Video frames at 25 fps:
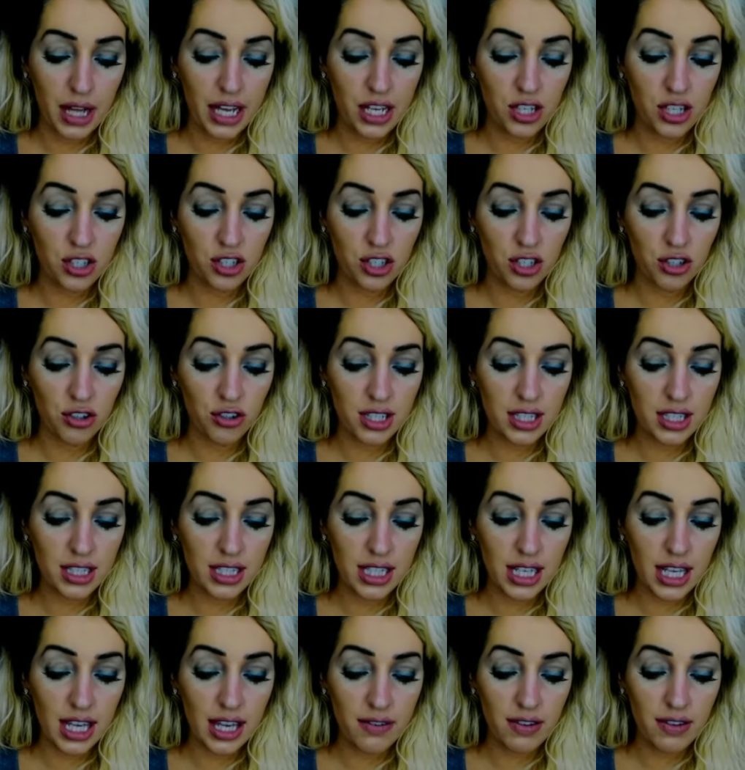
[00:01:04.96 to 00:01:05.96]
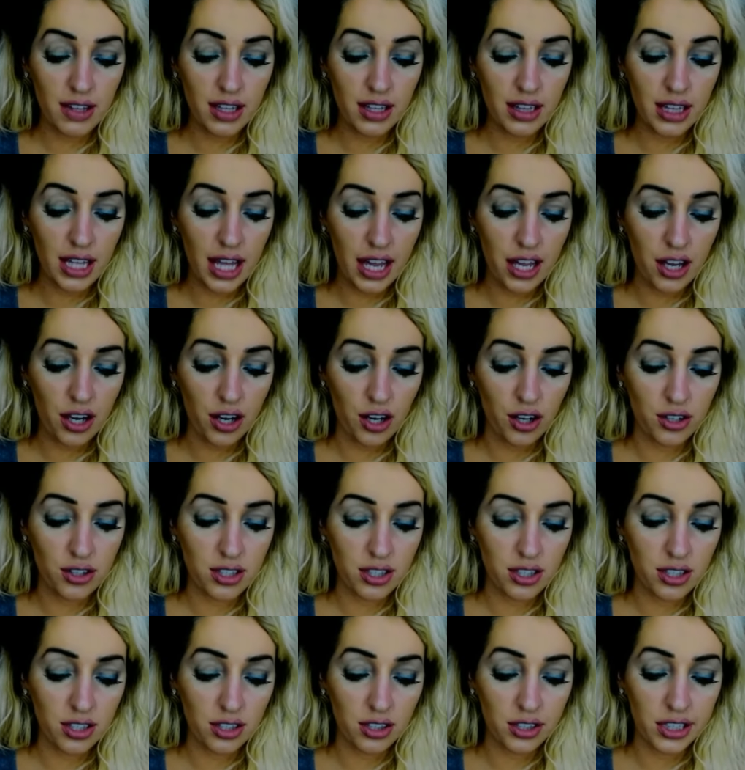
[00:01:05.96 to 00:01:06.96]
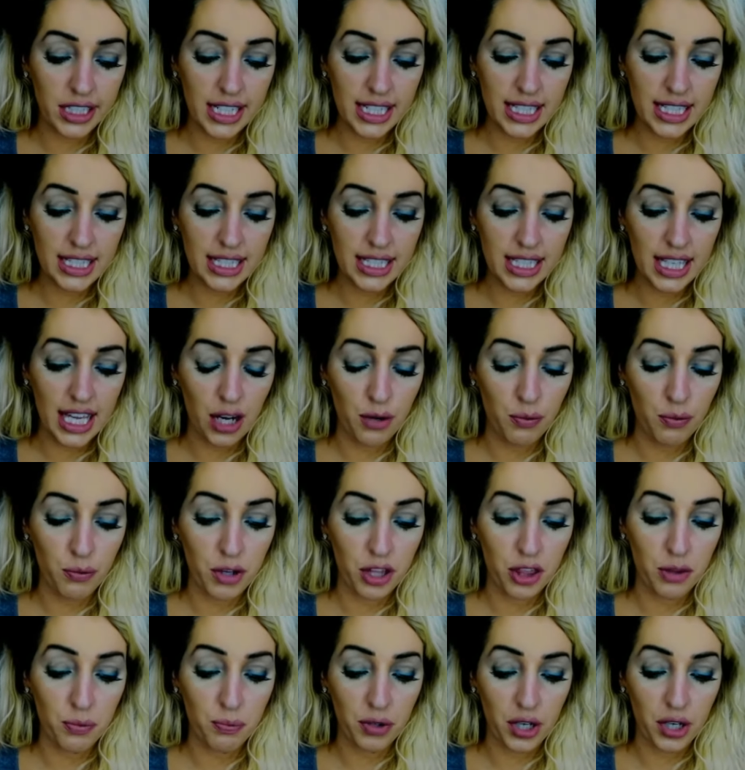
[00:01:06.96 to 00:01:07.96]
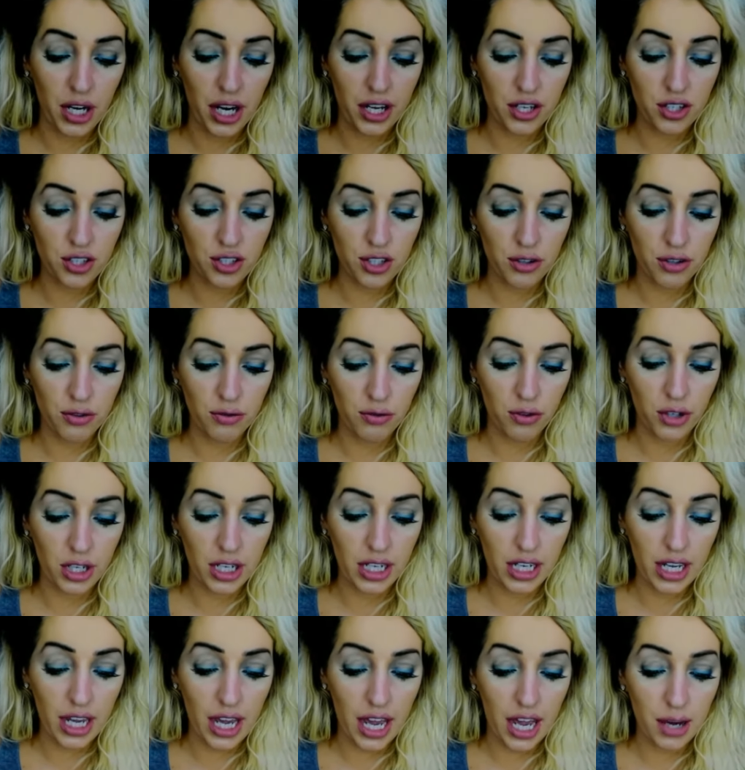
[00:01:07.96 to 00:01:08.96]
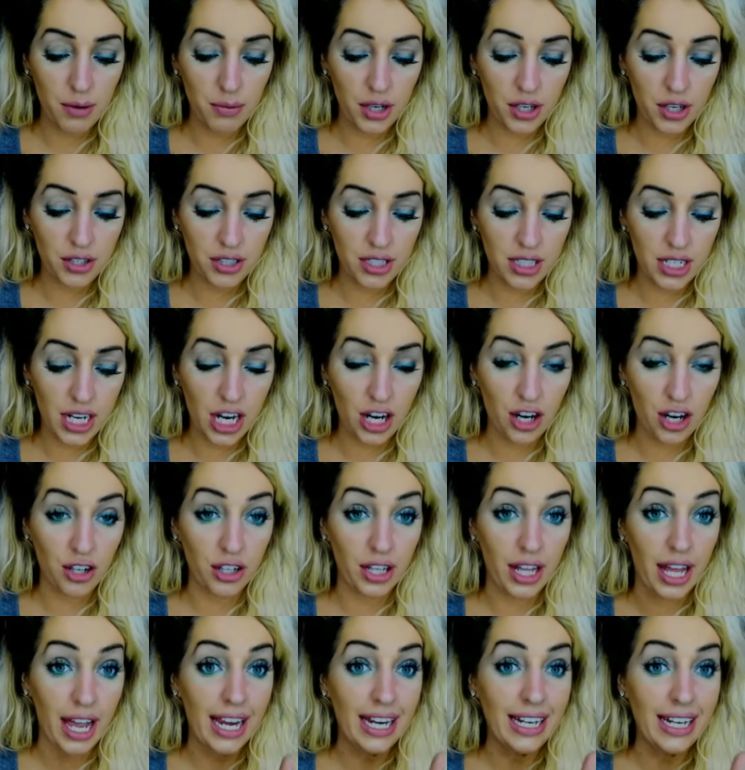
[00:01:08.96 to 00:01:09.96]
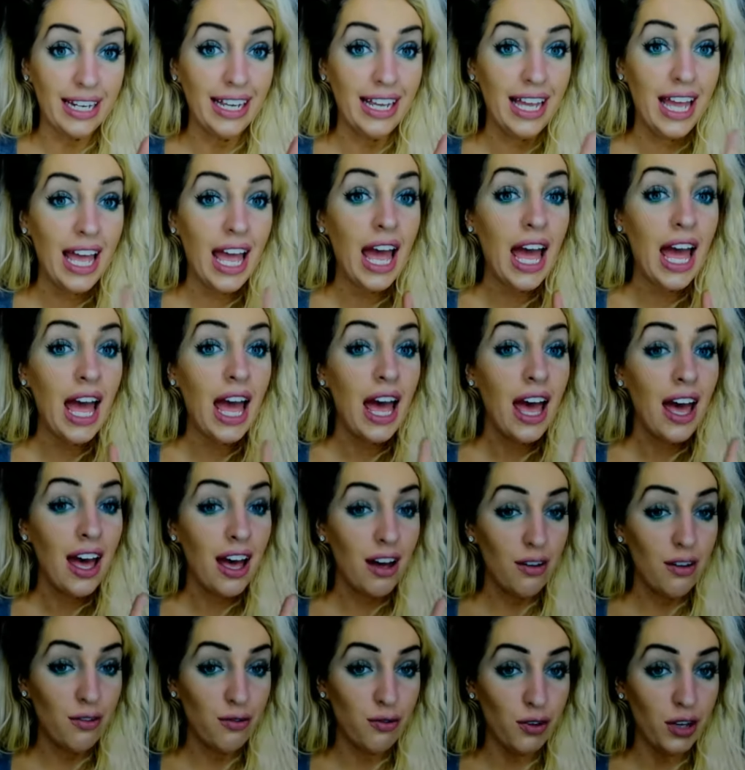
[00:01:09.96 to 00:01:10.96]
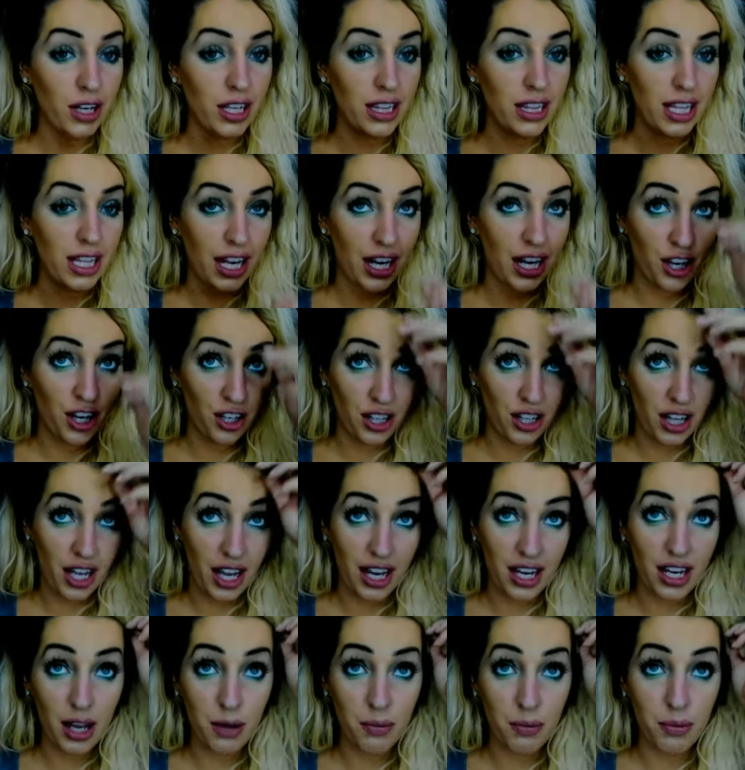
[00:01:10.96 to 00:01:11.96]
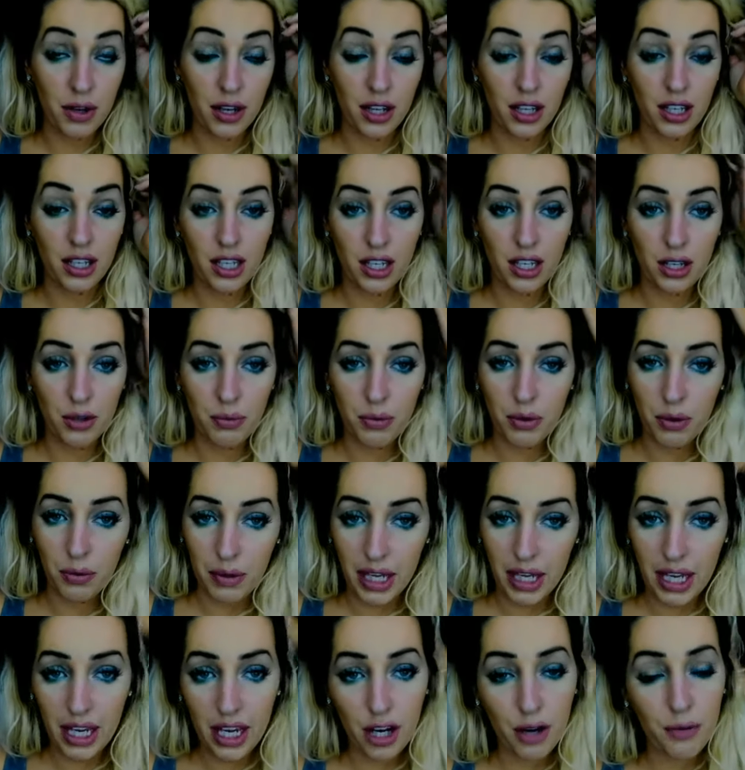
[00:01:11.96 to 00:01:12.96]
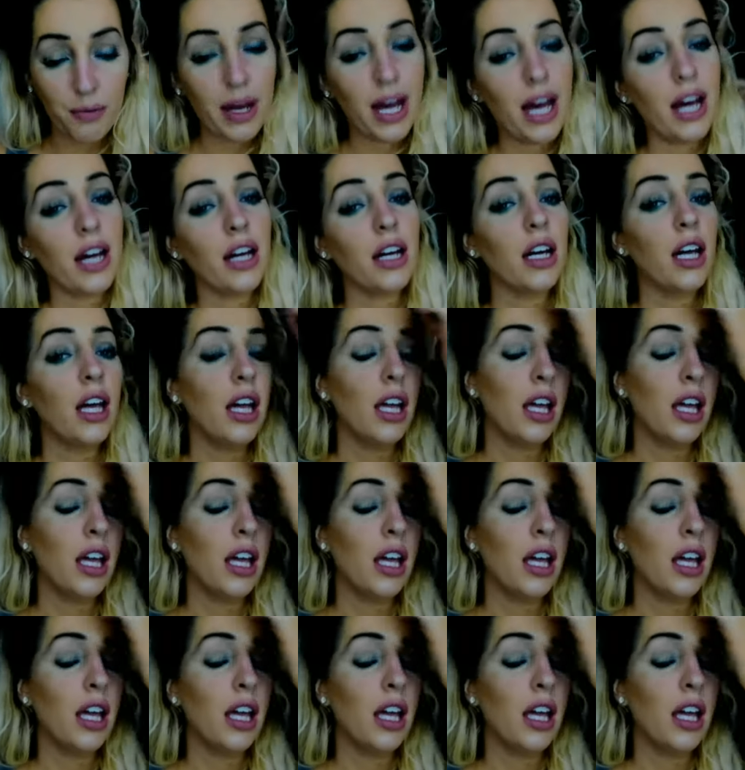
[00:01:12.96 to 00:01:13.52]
a generous, even layer to clean skin with brush, avoiding eyebrows and hairline. Avoid the hairline. I probably need to pull my hair back.